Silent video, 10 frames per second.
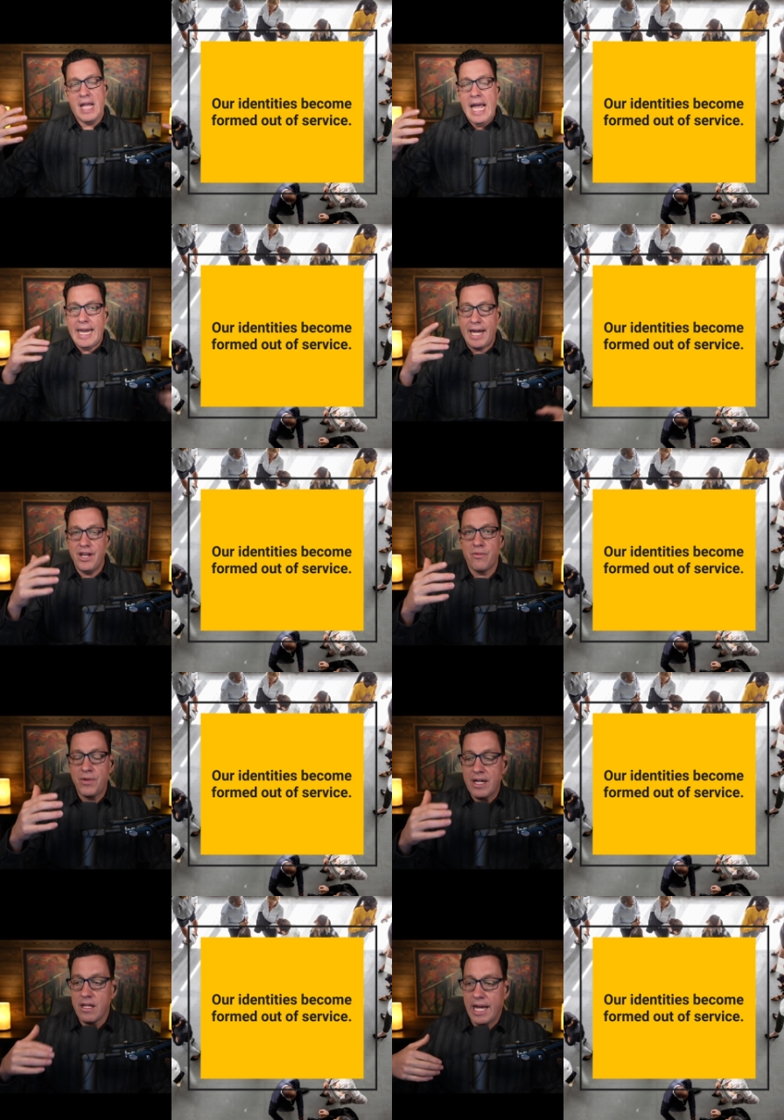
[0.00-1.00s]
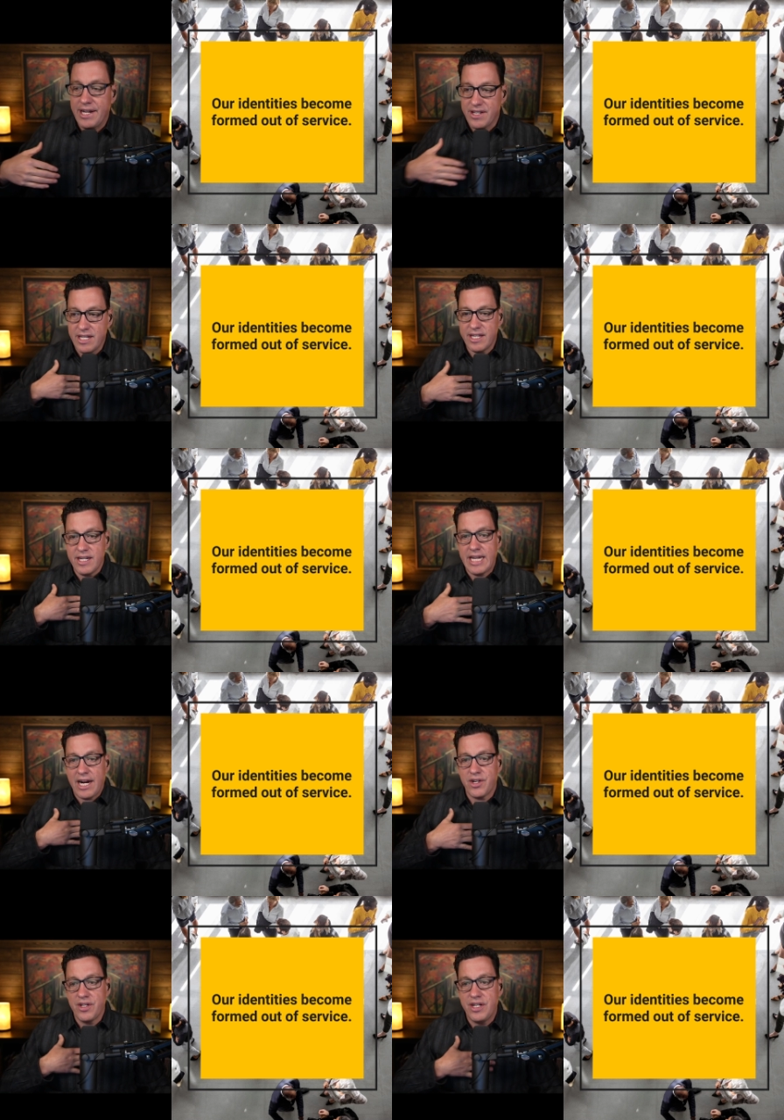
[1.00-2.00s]
And I didn't realize this is
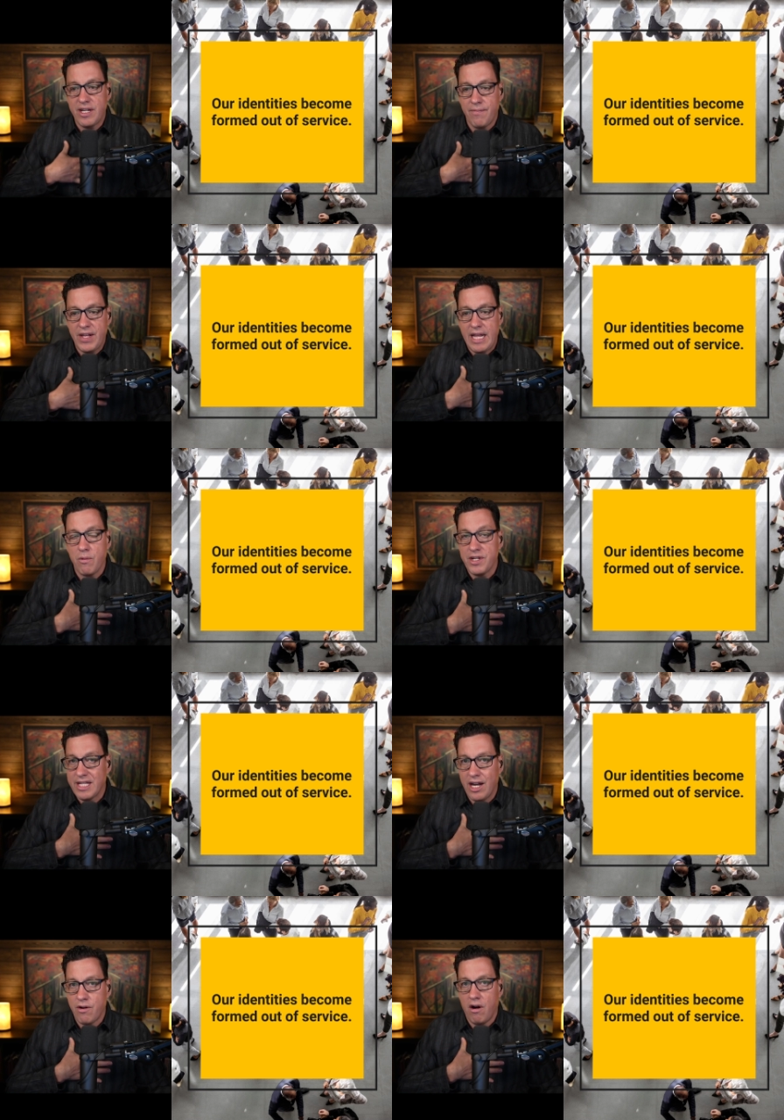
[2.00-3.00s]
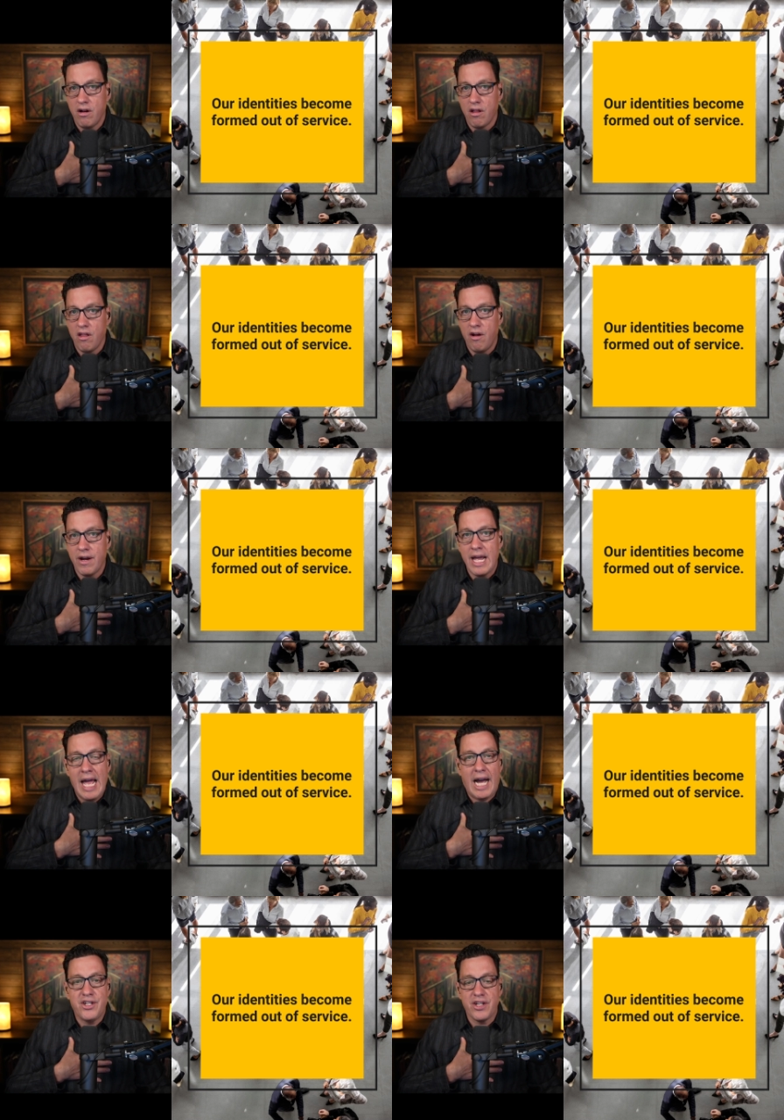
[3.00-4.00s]
actually something that was there all along.
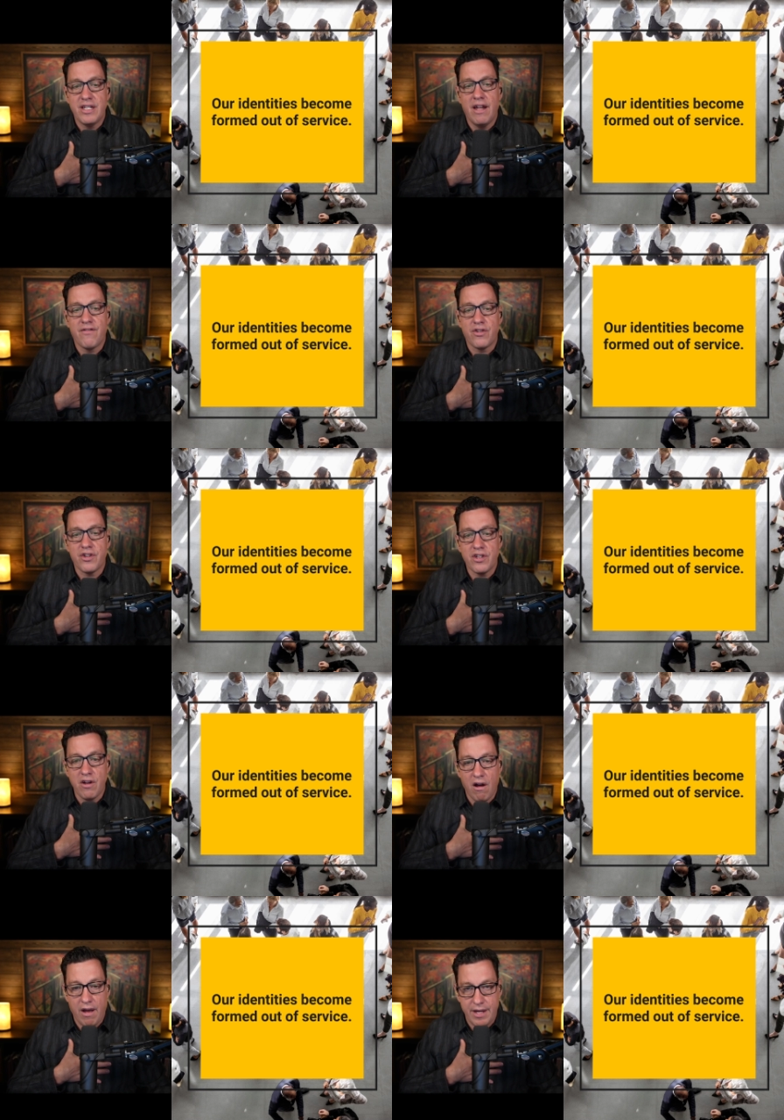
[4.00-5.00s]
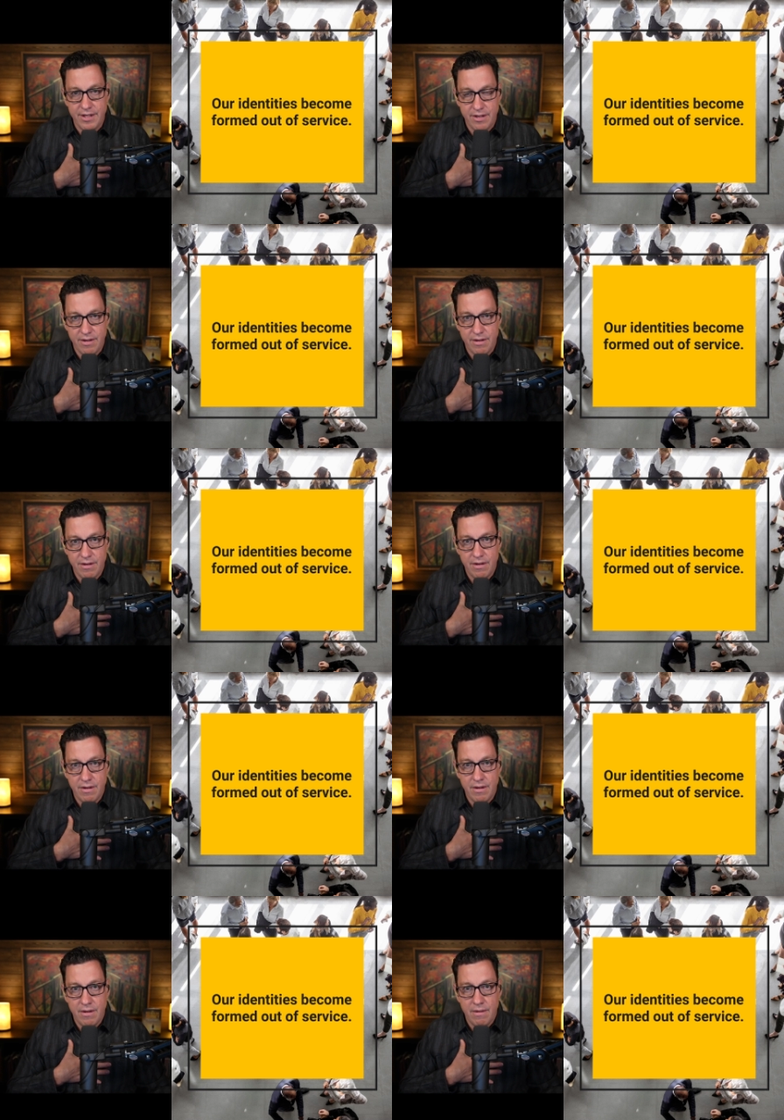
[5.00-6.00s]
I just never saw it
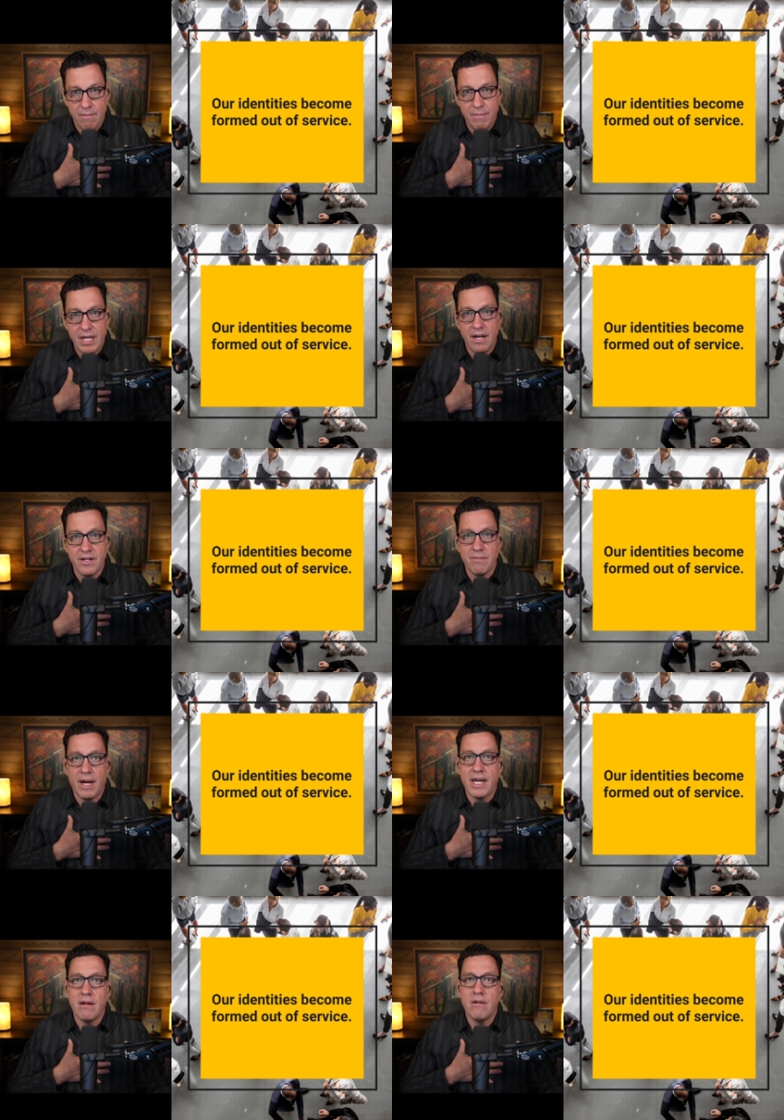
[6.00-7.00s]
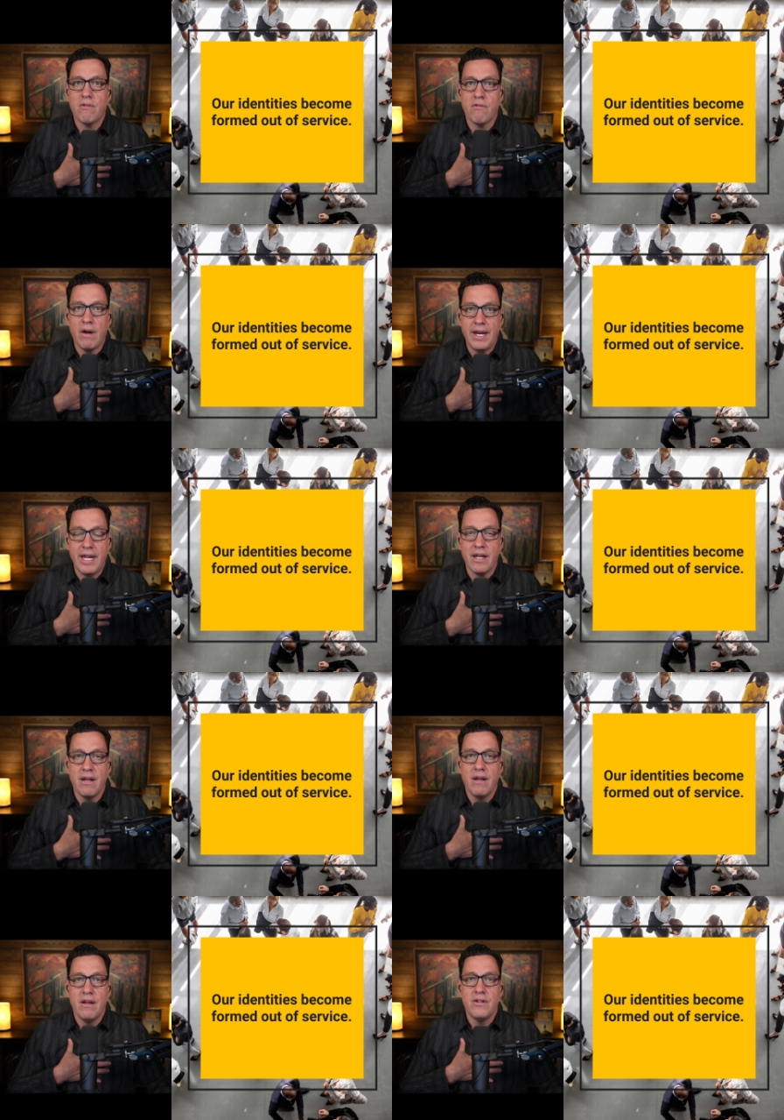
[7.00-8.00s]
because my chronic
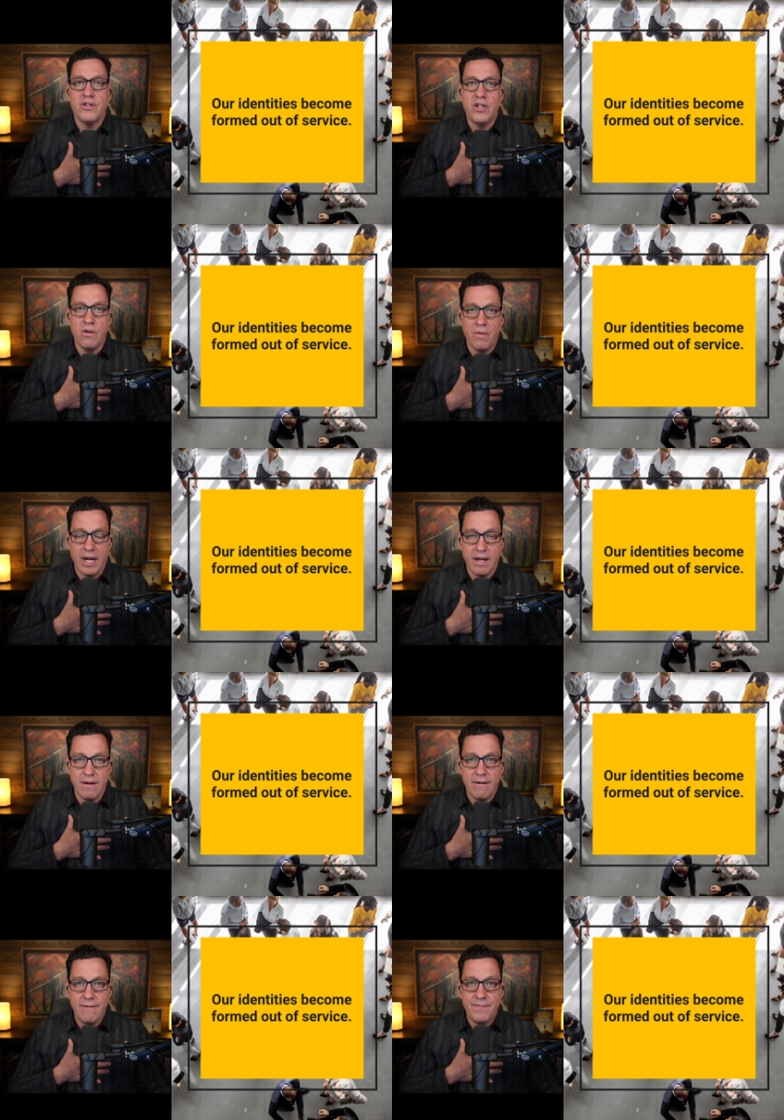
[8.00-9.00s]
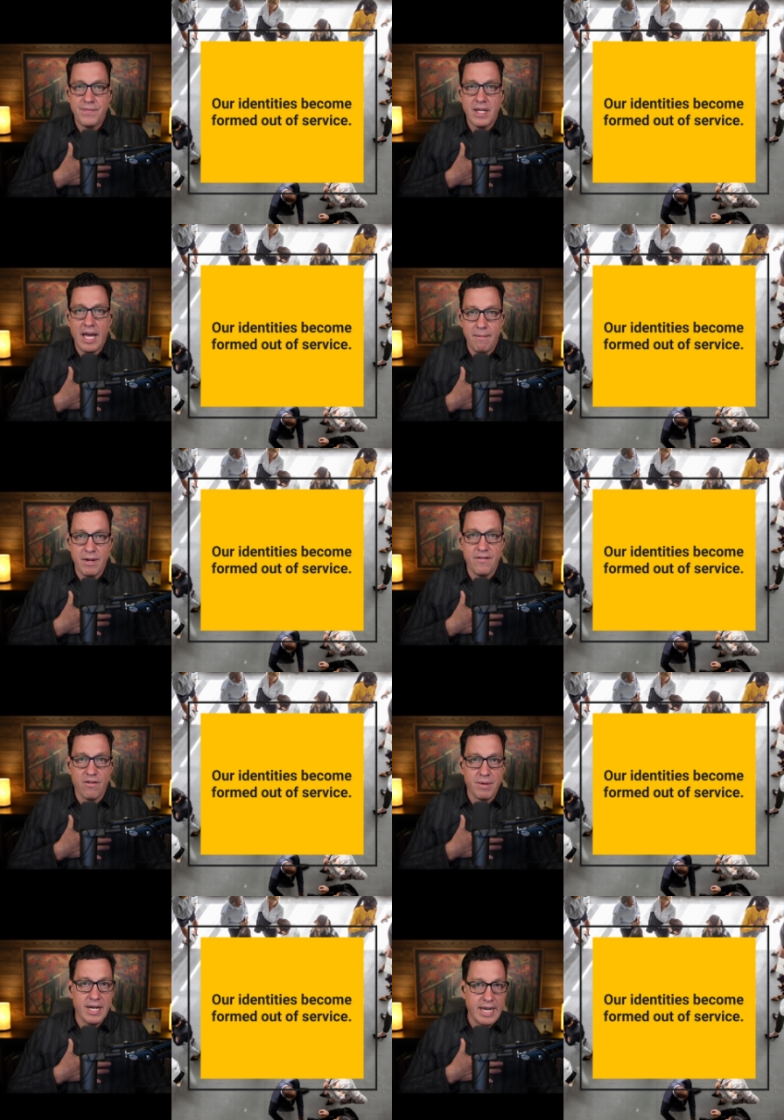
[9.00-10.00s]
doing kept me
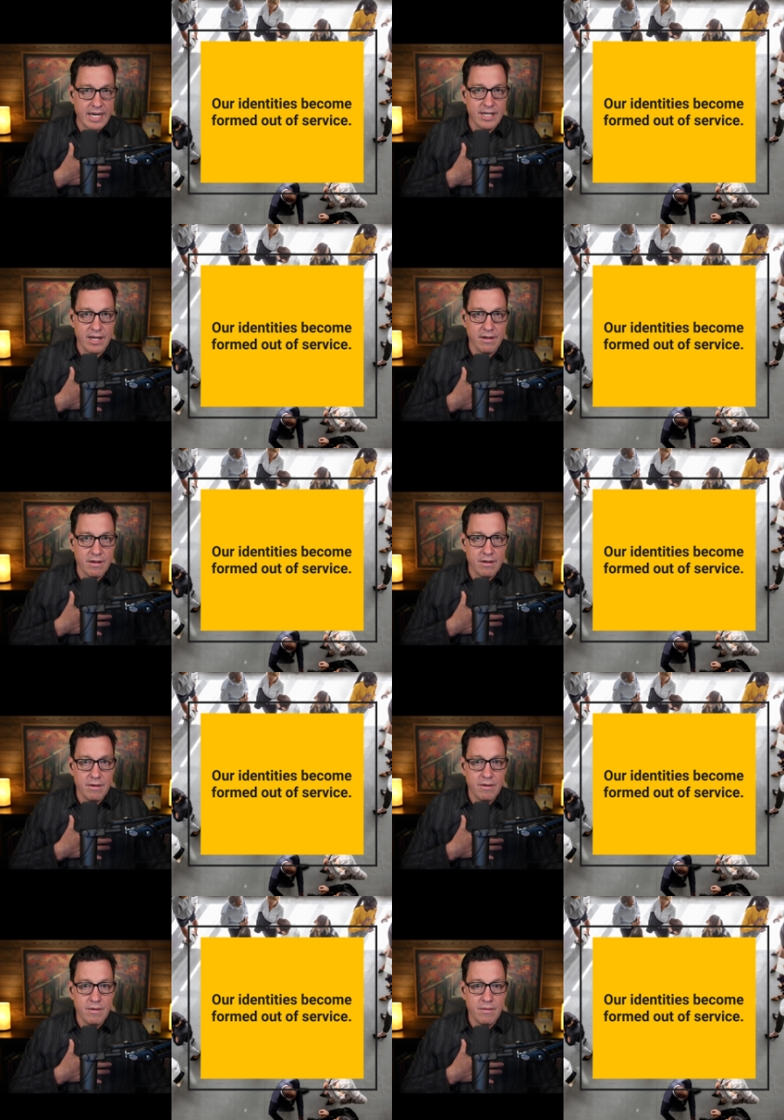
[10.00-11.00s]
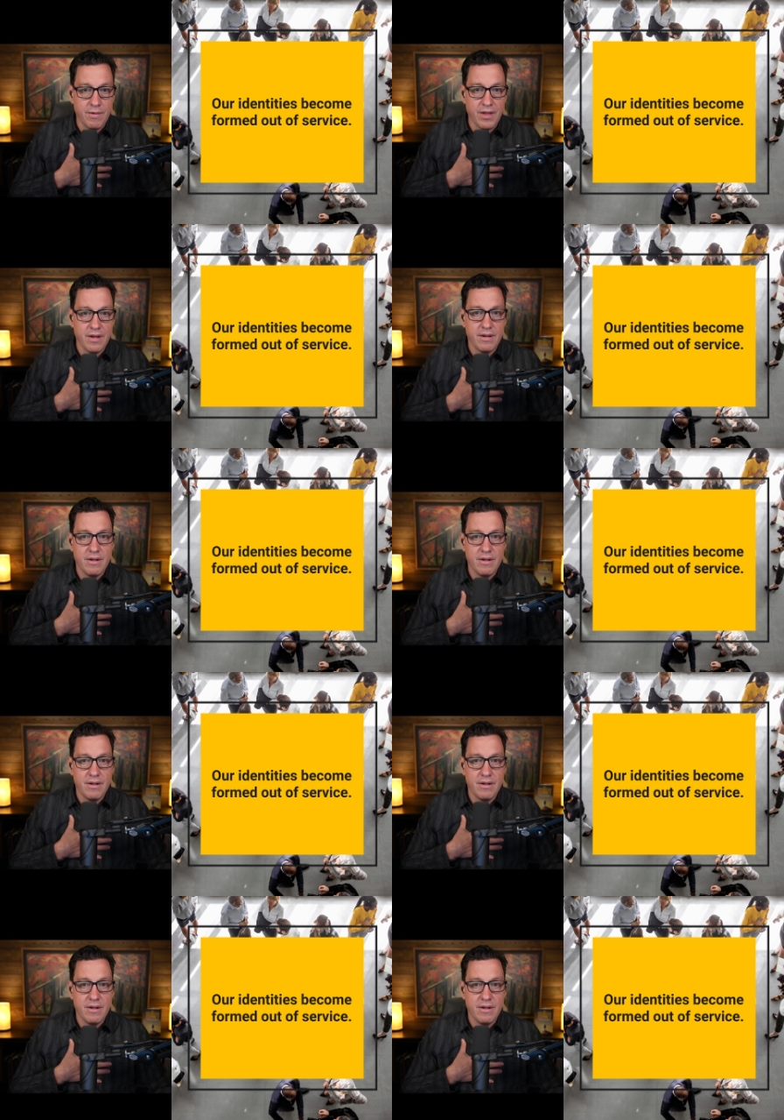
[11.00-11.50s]
from connecting with it.